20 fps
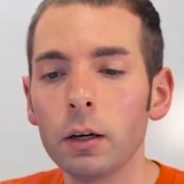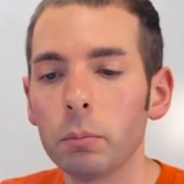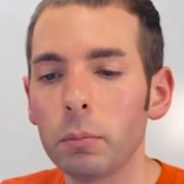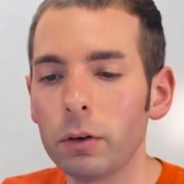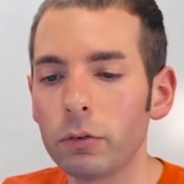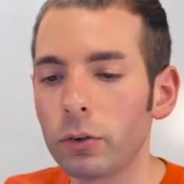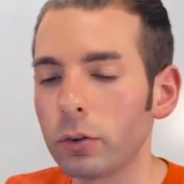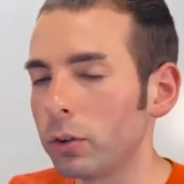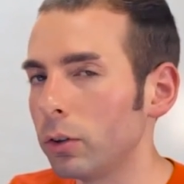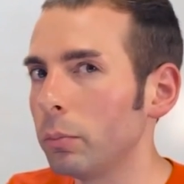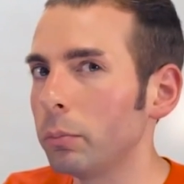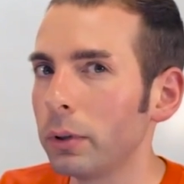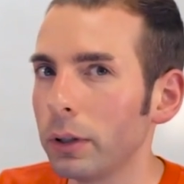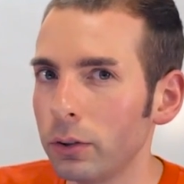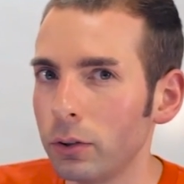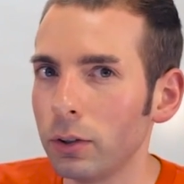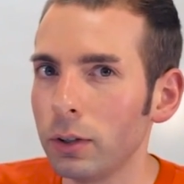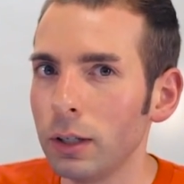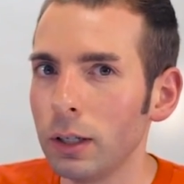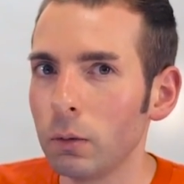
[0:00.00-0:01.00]
But for
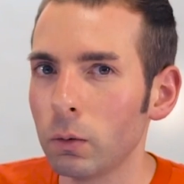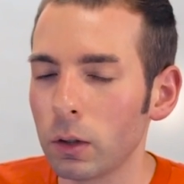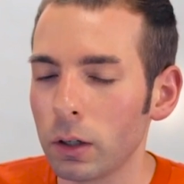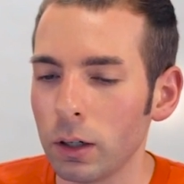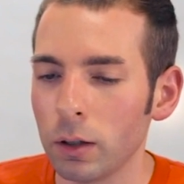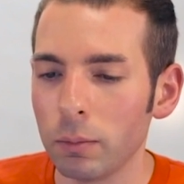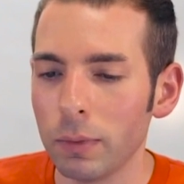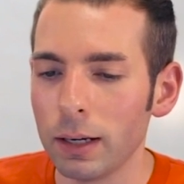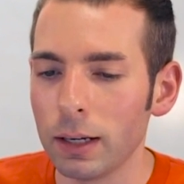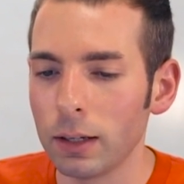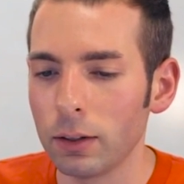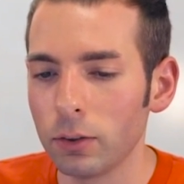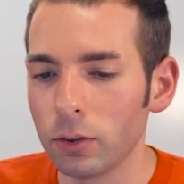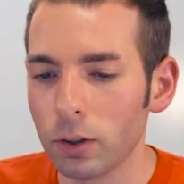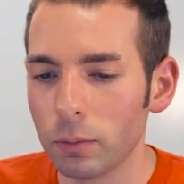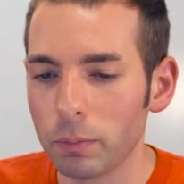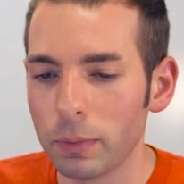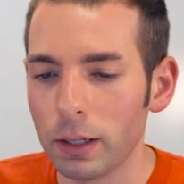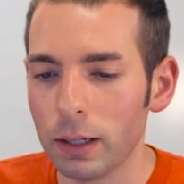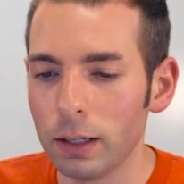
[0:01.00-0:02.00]
simplicity, we're going to make it
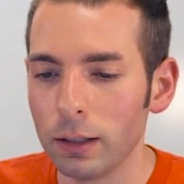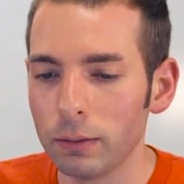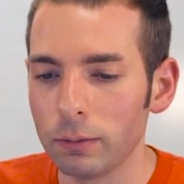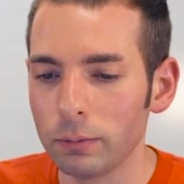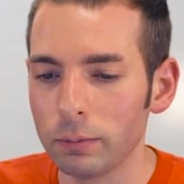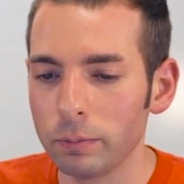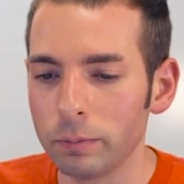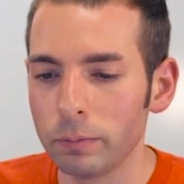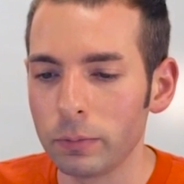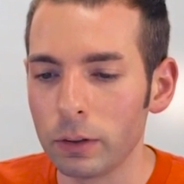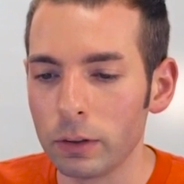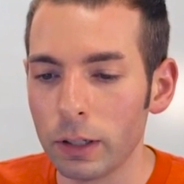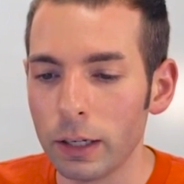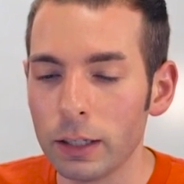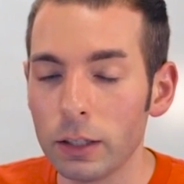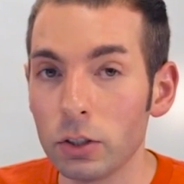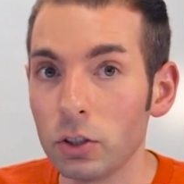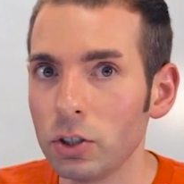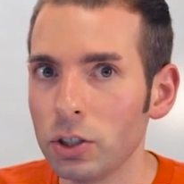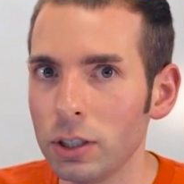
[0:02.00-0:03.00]
something
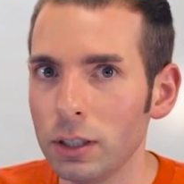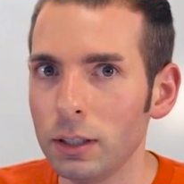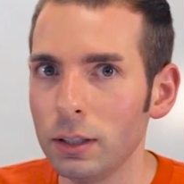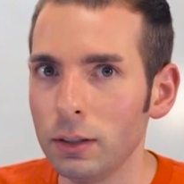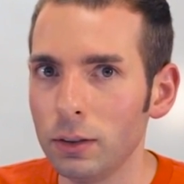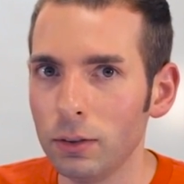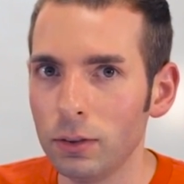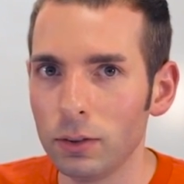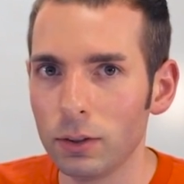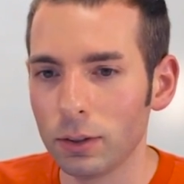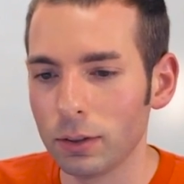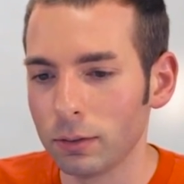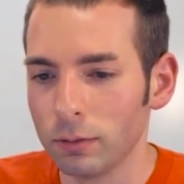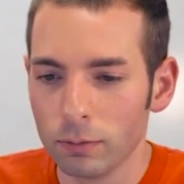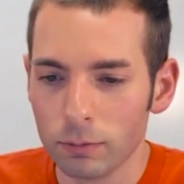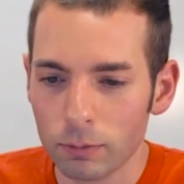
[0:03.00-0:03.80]
like cheese.